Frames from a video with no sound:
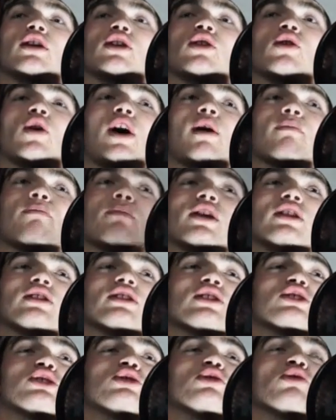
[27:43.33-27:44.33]
You know, I've made
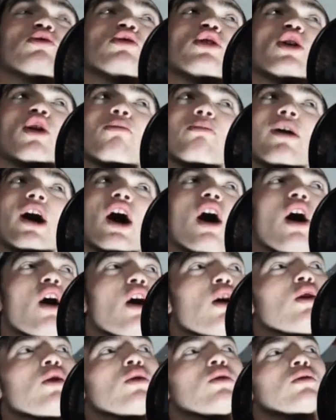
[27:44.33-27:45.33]
this studio my
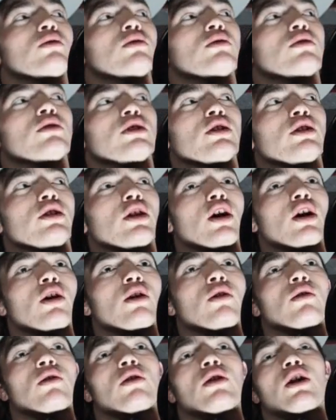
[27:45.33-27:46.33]
own, you
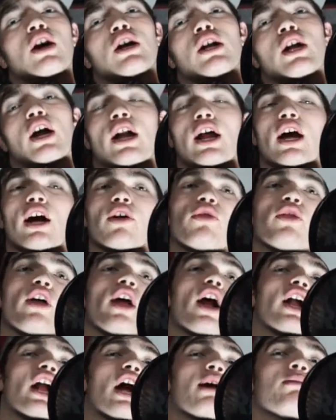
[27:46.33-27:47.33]
know? Got out
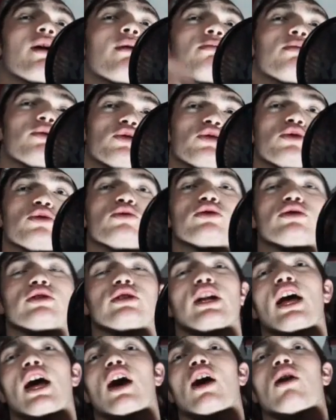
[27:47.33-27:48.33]
there, I got my producer
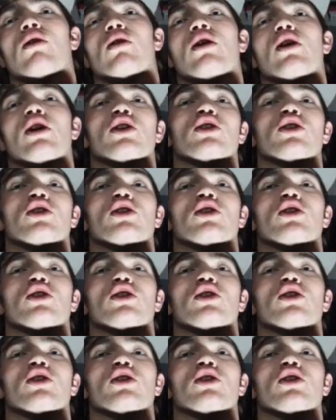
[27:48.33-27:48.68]
now.